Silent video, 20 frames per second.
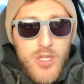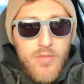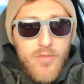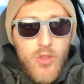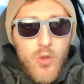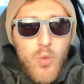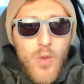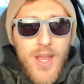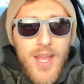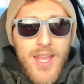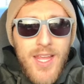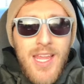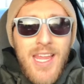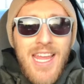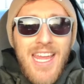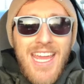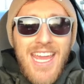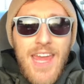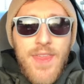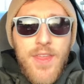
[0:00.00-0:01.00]
of the way
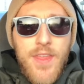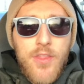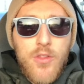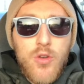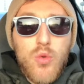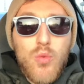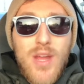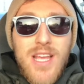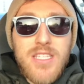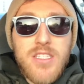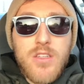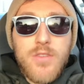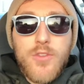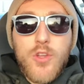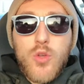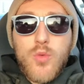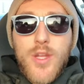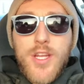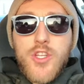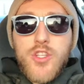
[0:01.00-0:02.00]
and then the rest of
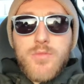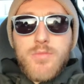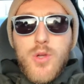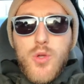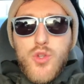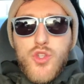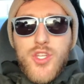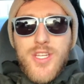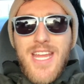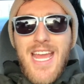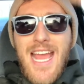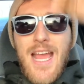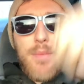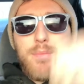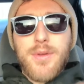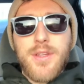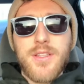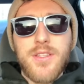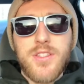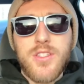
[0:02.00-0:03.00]
your range of motion
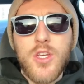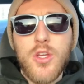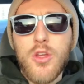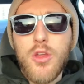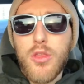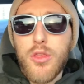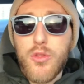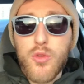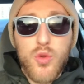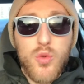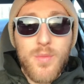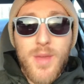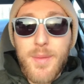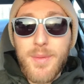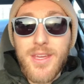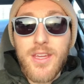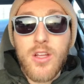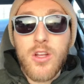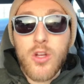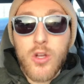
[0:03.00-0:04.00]
happens through
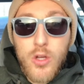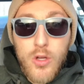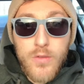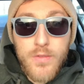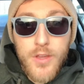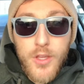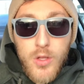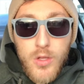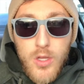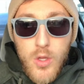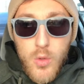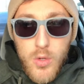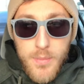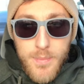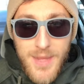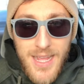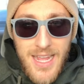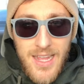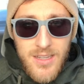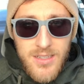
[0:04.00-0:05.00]
maybe curving your lower
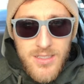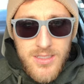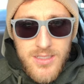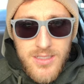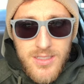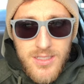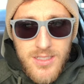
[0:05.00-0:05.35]
back.